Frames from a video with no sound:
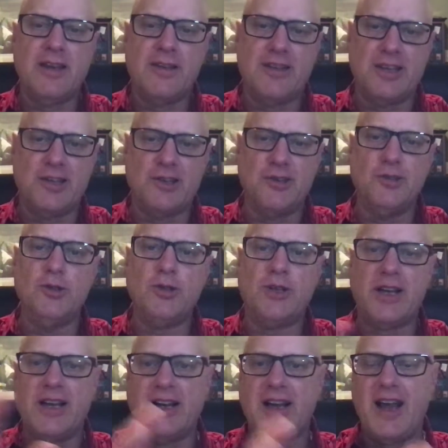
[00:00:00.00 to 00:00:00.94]
that
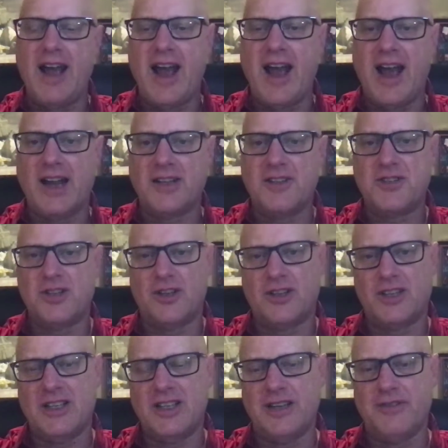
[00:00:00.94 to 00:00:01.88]
Luke and Acts are
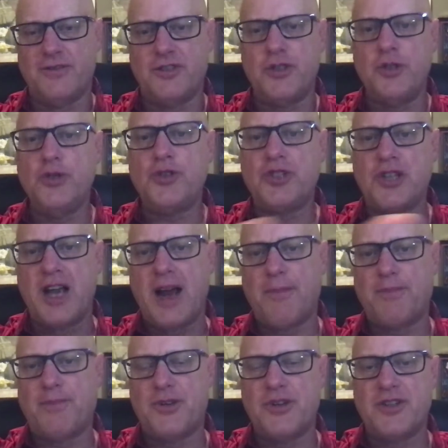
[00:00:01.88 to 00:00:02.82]
kind of two
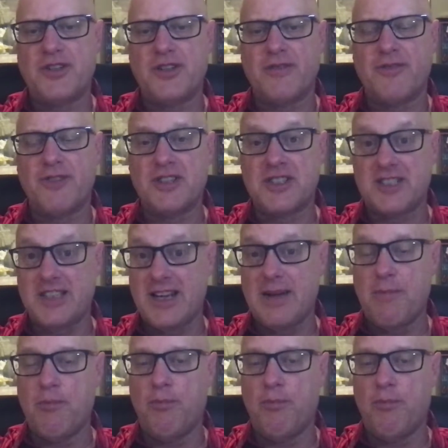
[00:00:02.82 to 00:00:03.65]
chapters of the same